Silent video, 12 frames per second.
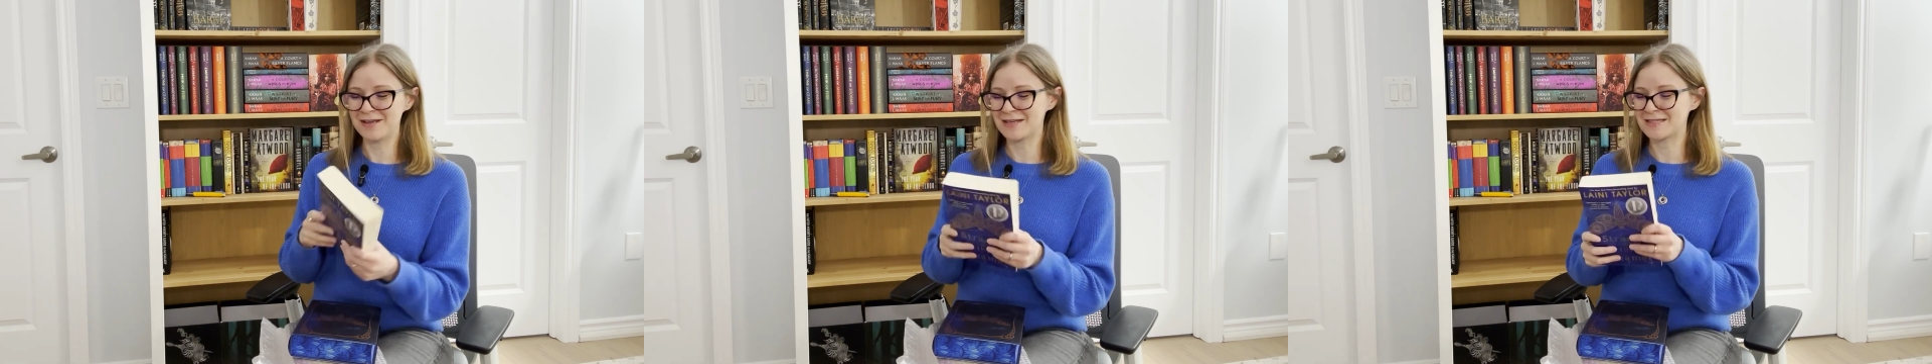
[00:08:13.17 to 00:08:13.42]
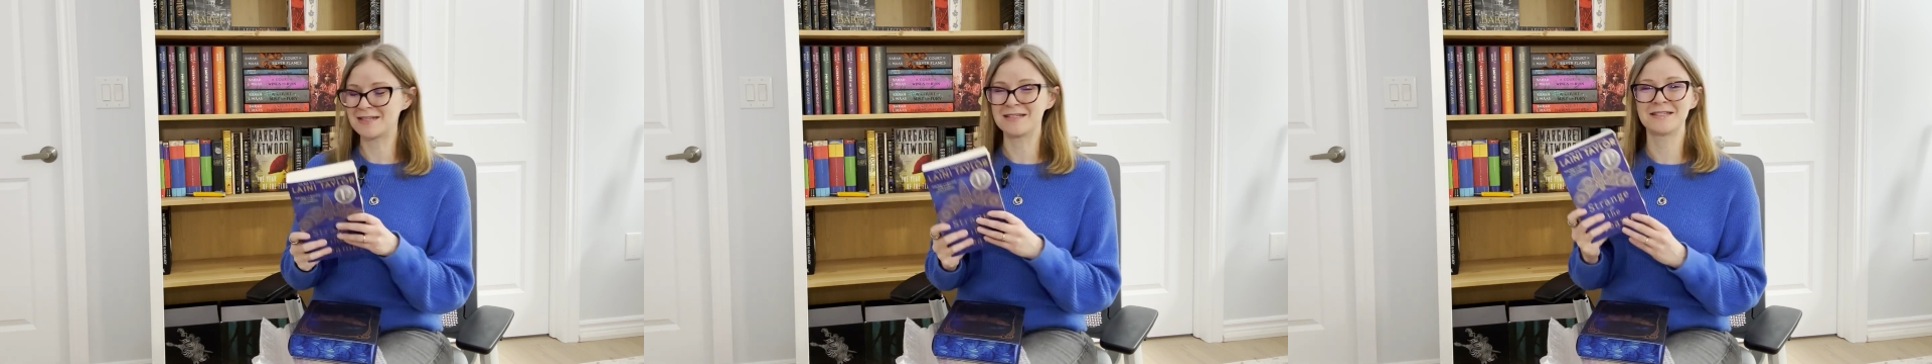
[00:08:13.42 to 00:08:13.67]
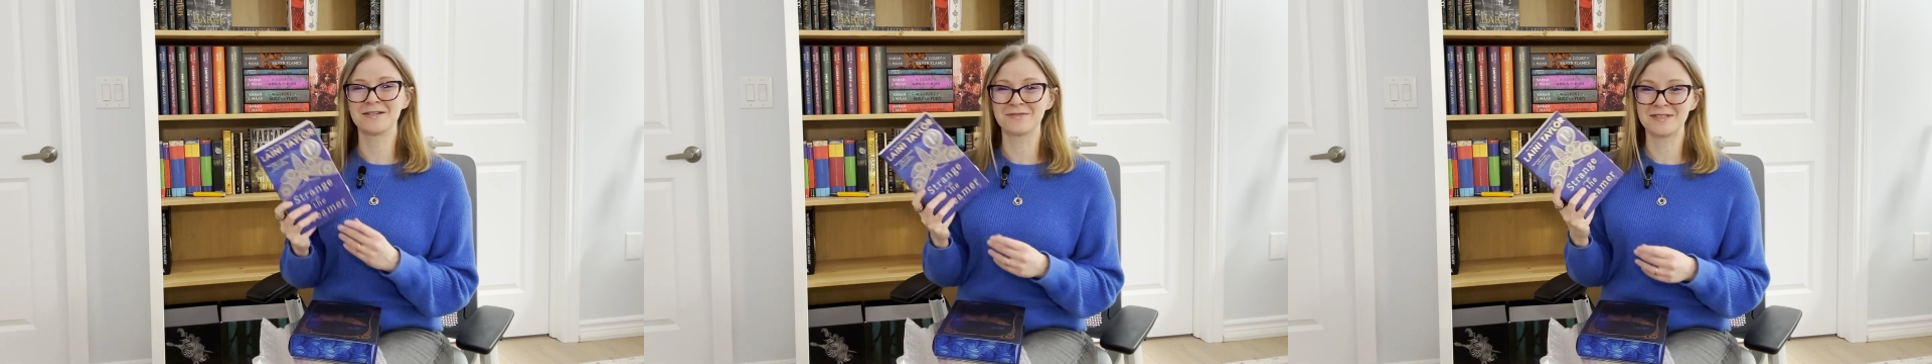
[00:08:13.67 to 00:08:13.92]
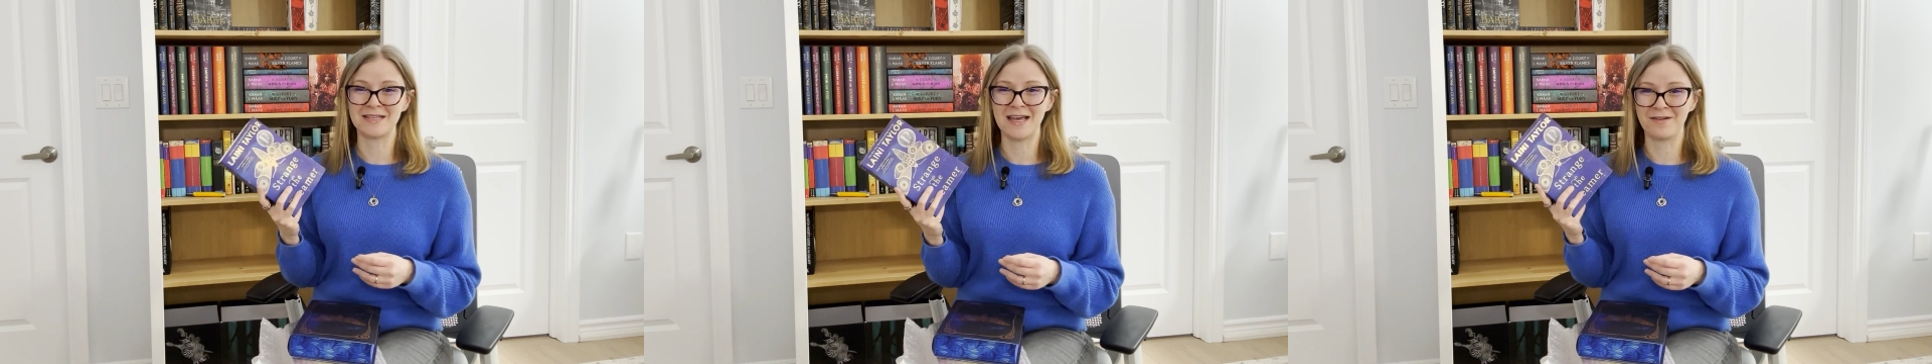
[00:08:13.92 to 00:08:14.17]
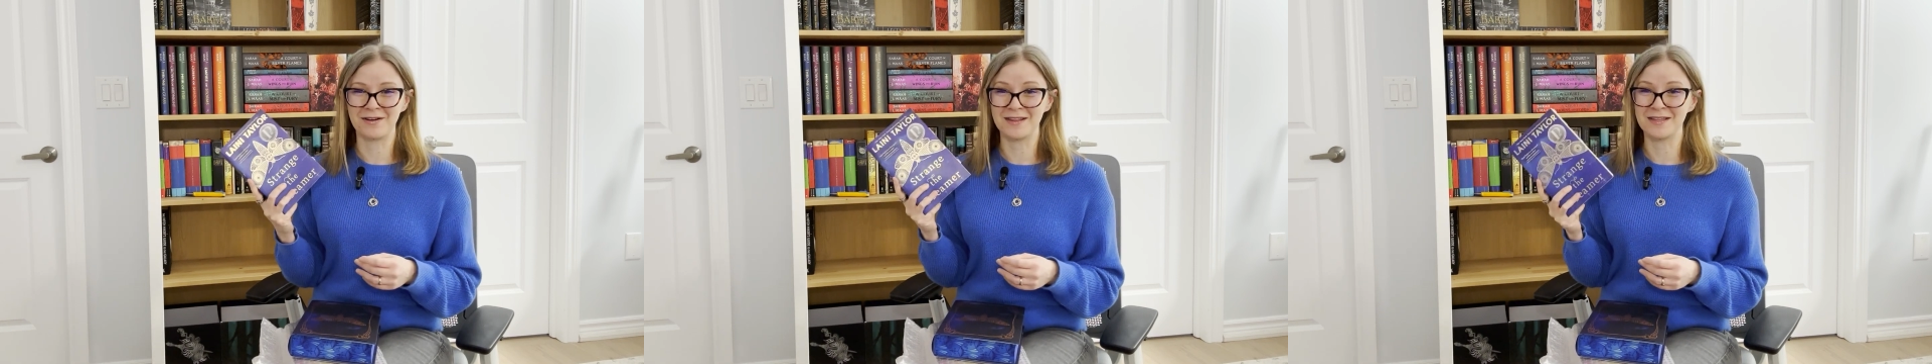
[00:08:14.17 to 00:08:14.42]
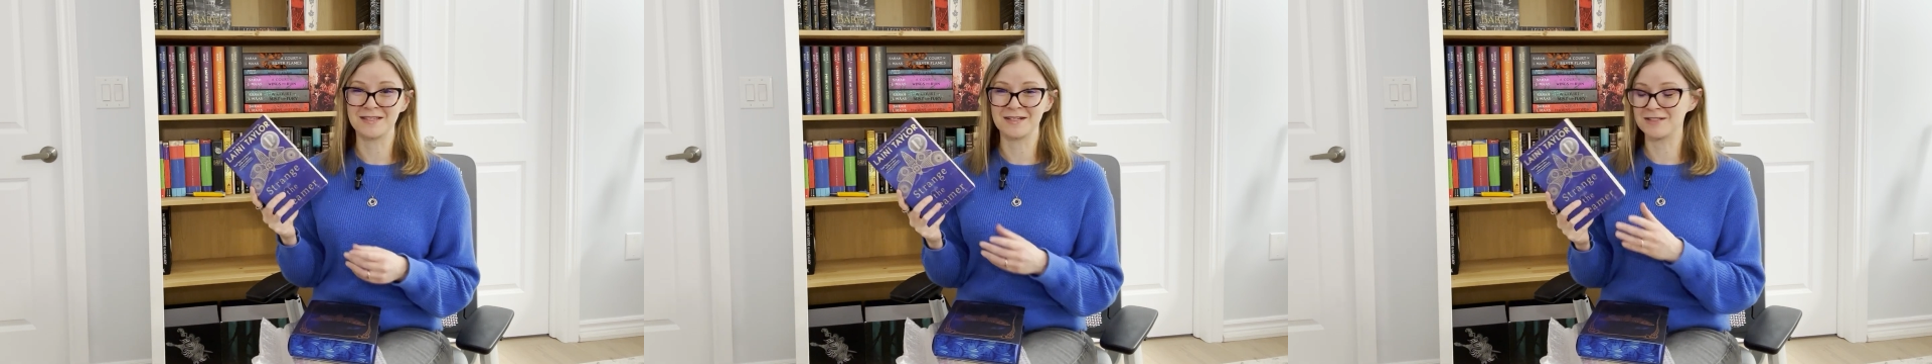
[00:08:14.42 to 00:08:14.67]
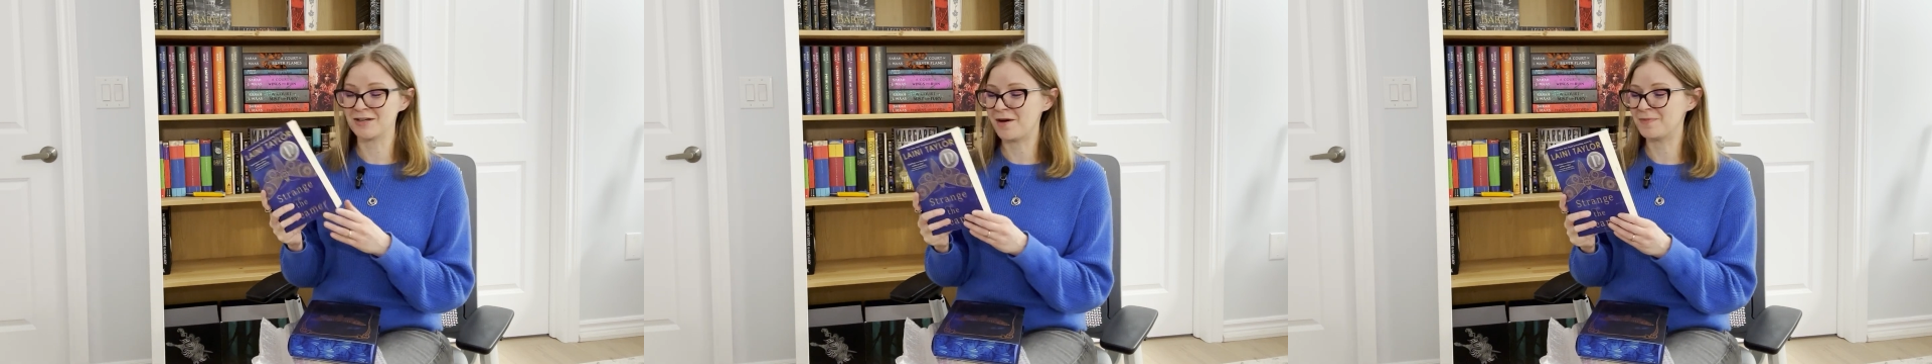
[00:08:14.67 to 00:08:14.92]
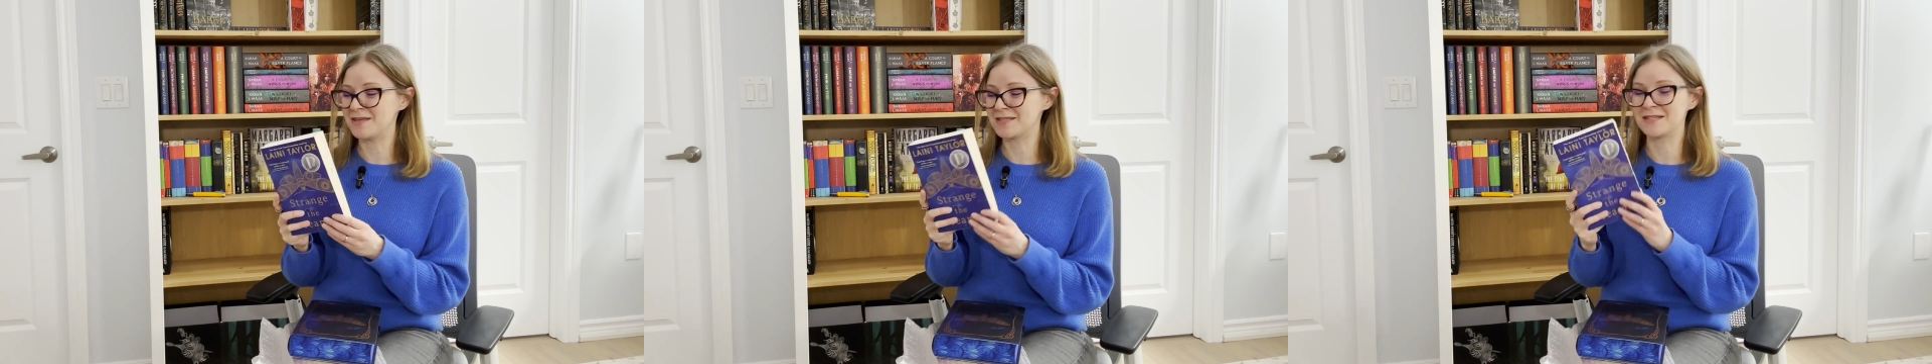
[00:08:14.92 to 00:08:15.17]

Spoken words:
because I just don't see how anything's going to top this.